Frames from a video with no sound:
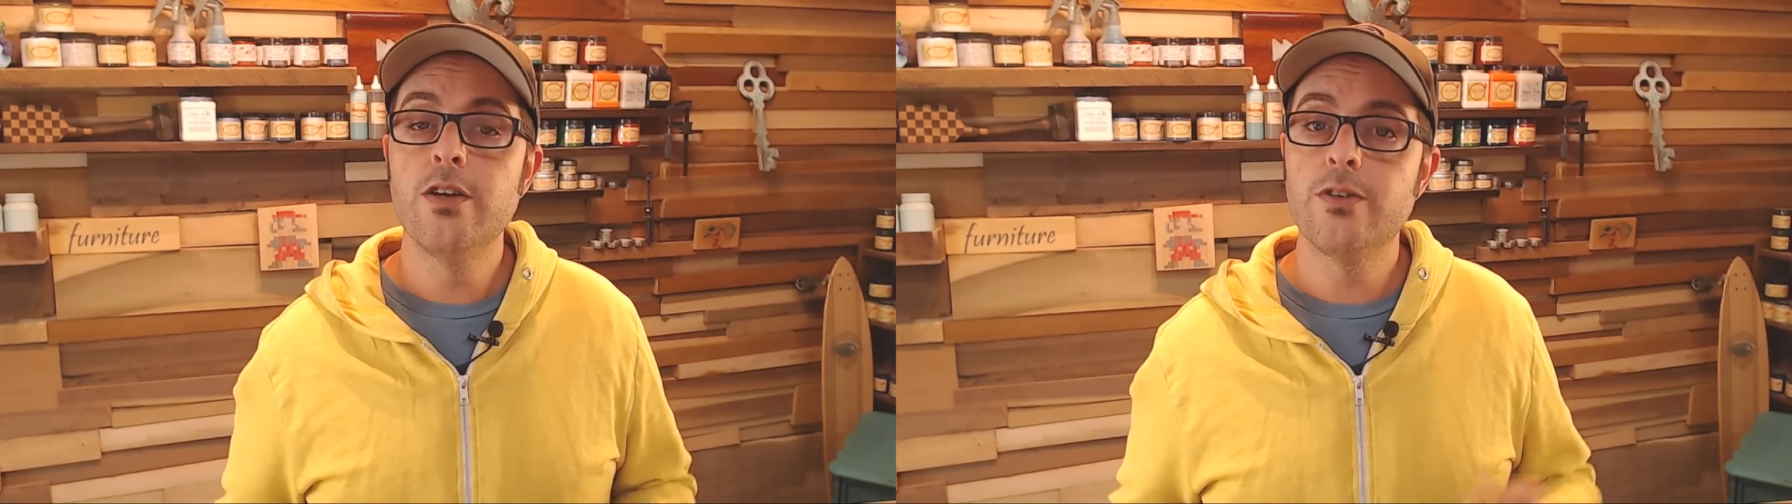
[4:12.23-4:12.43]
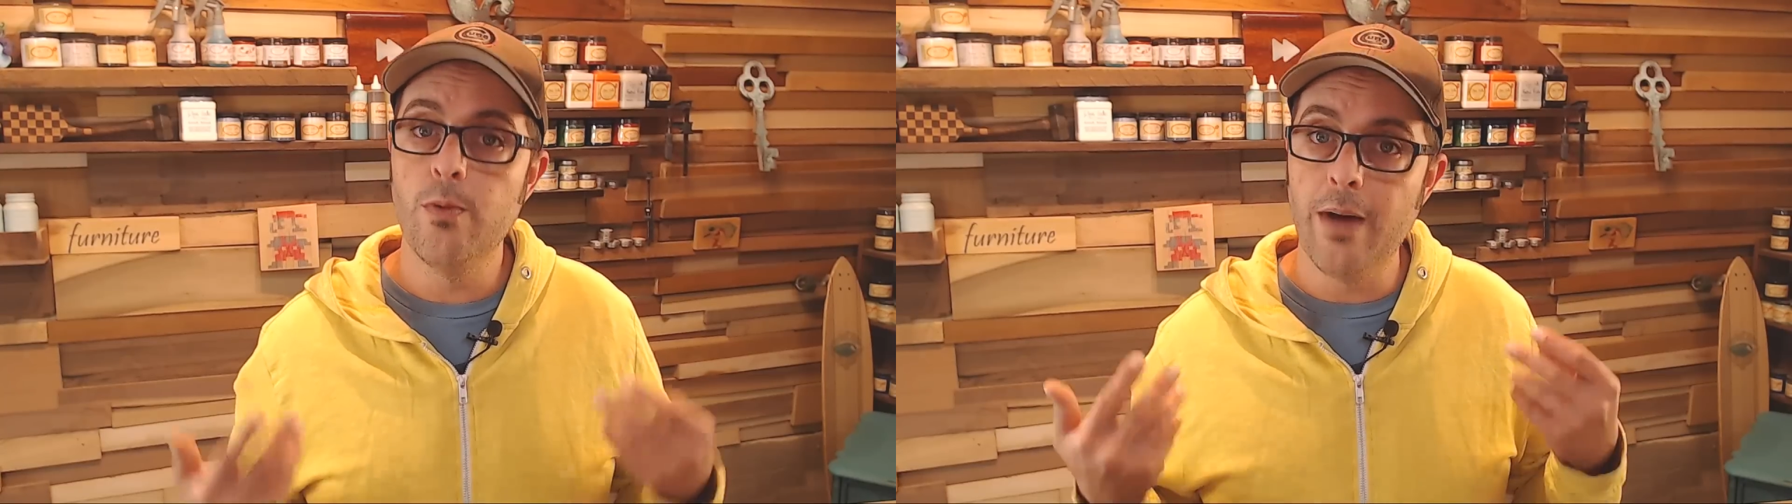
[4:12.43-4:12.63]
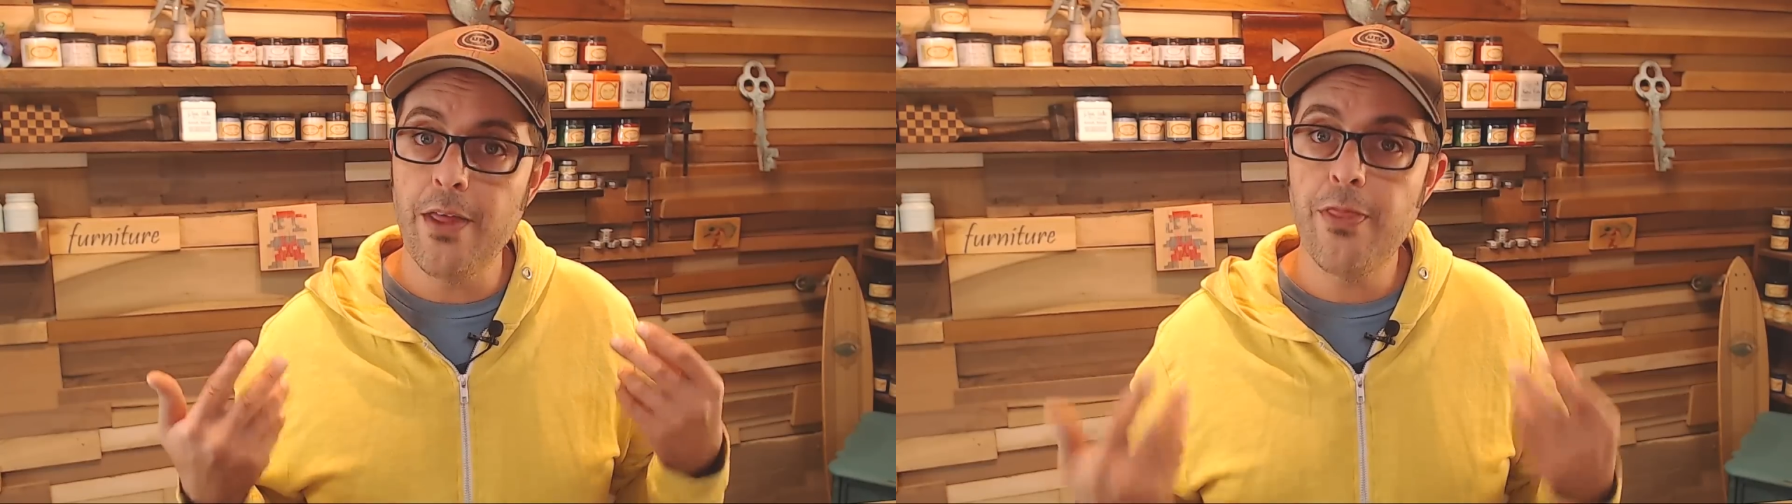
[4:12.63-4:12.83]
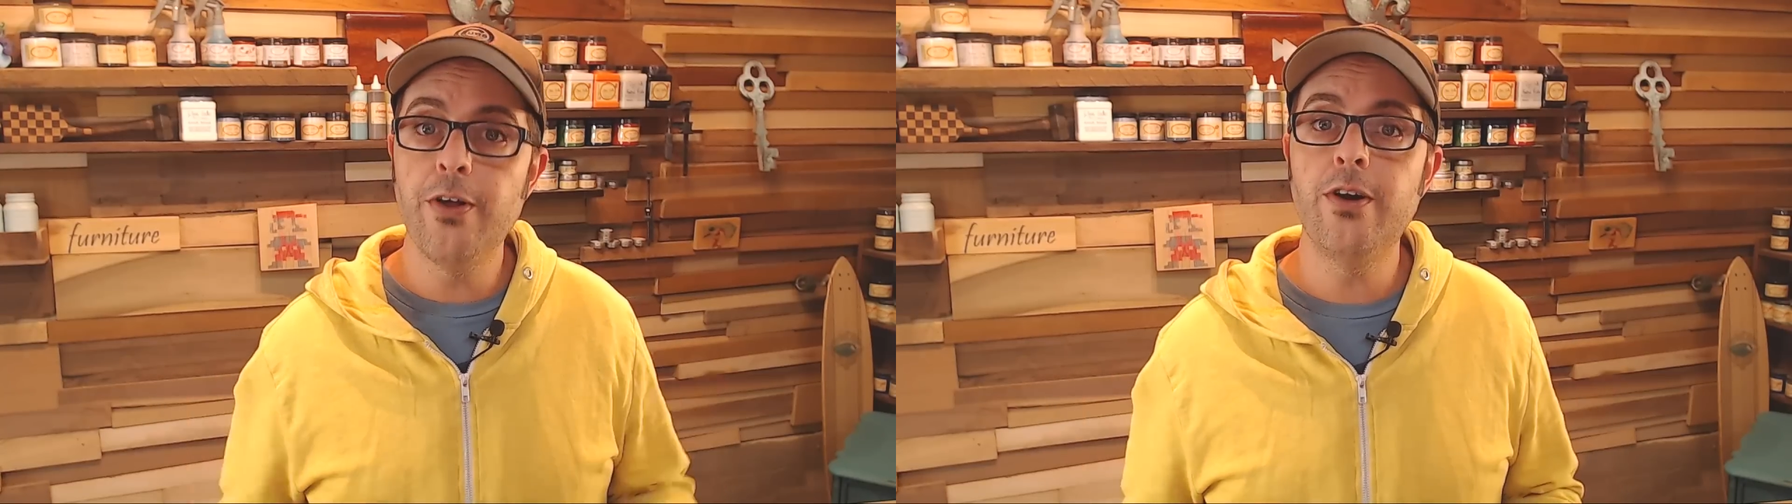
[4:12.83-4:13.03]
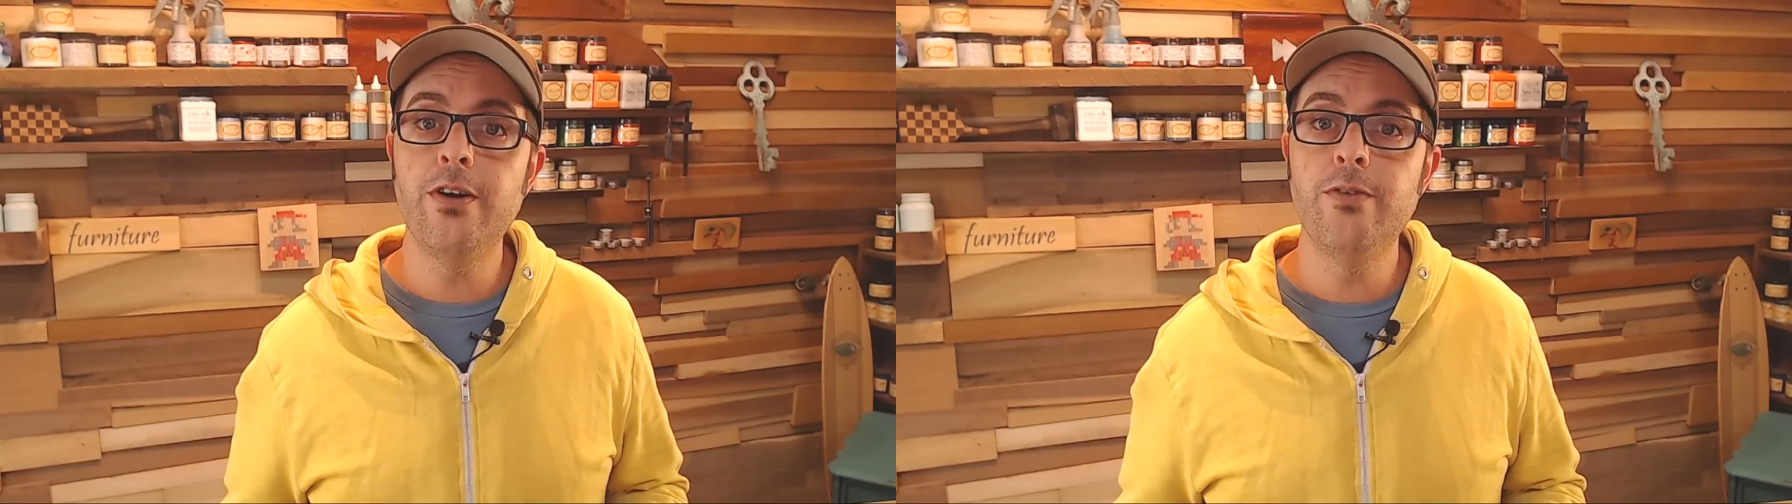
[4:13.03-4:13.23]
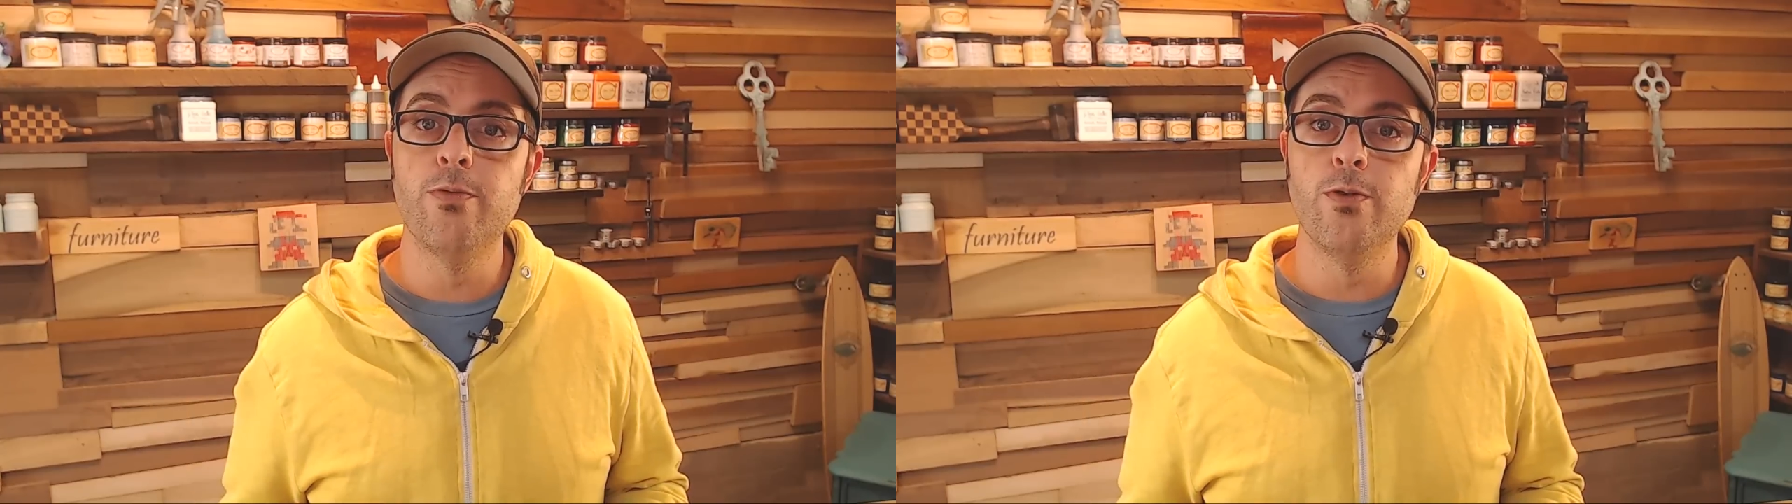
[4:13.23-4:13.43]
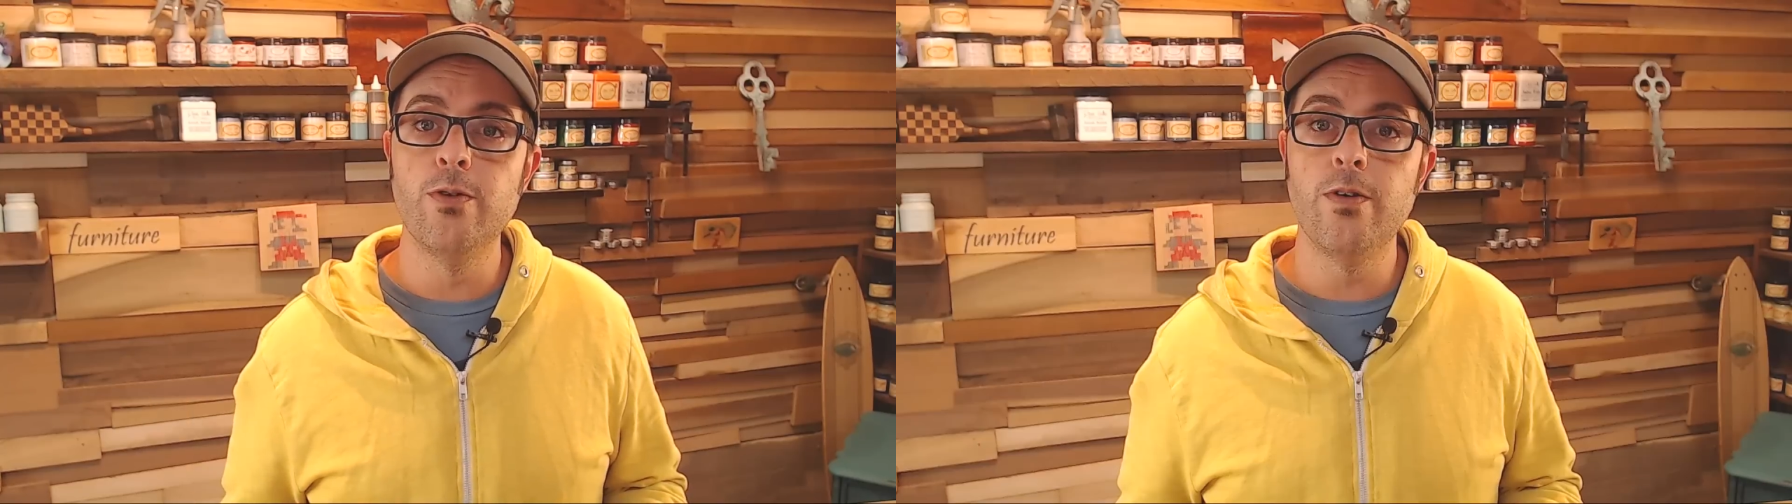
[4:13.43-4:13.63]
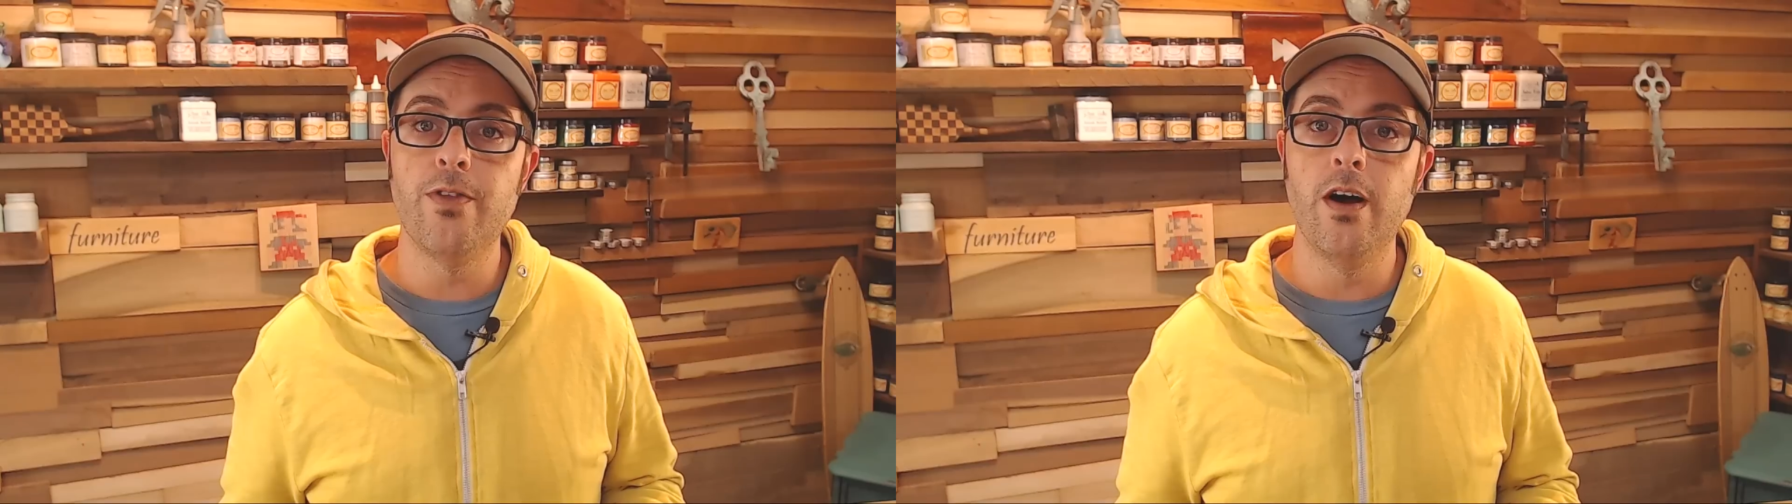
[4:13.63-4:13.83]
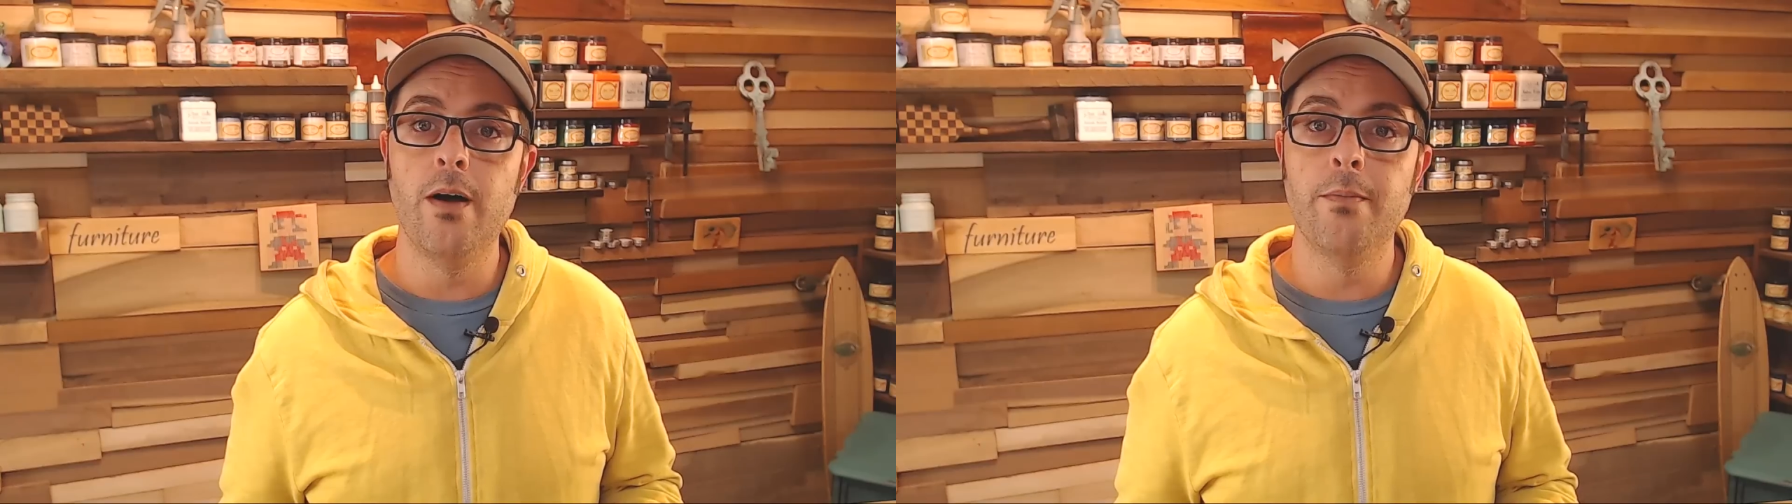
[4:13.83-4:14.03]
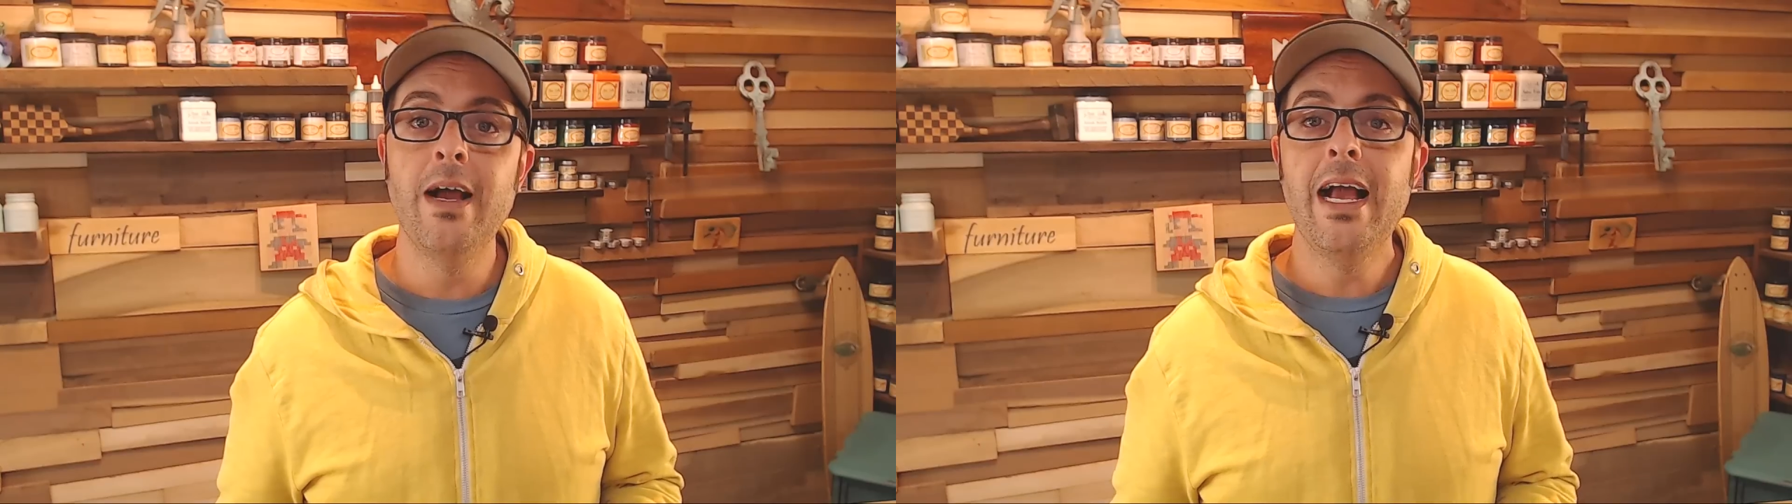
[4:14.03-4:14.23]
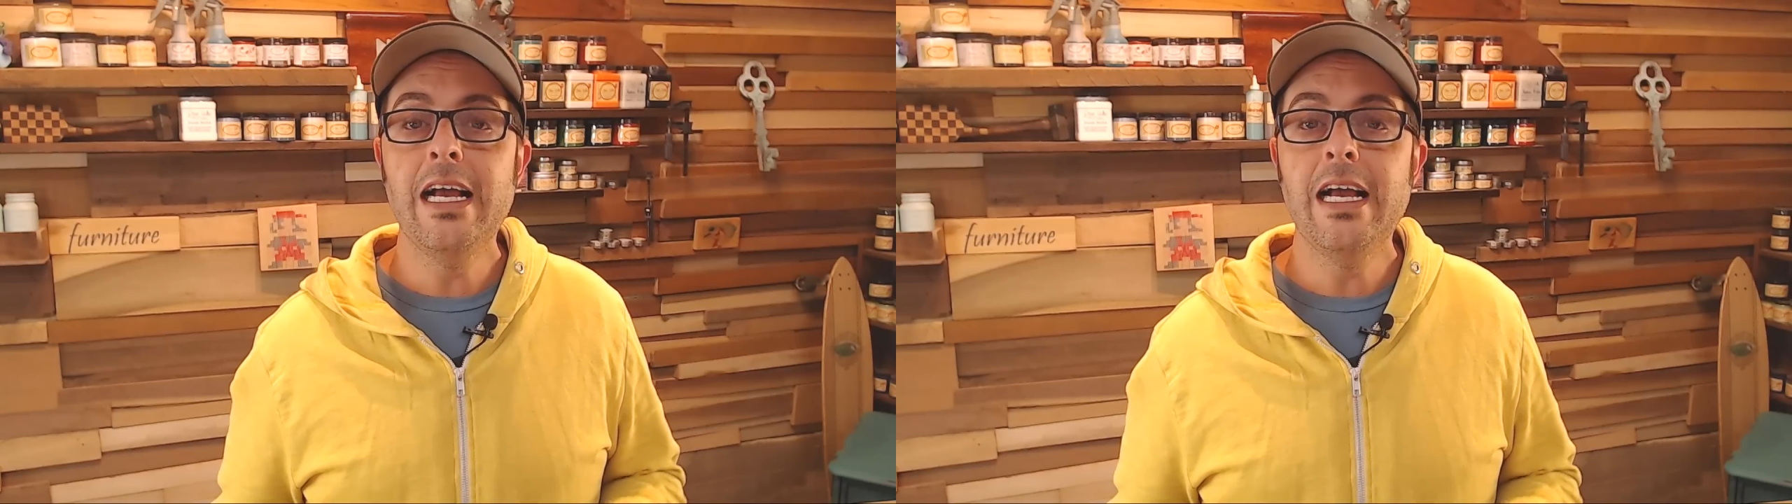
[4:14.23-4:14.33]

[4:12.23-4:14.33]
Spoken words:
So my third rule of thumb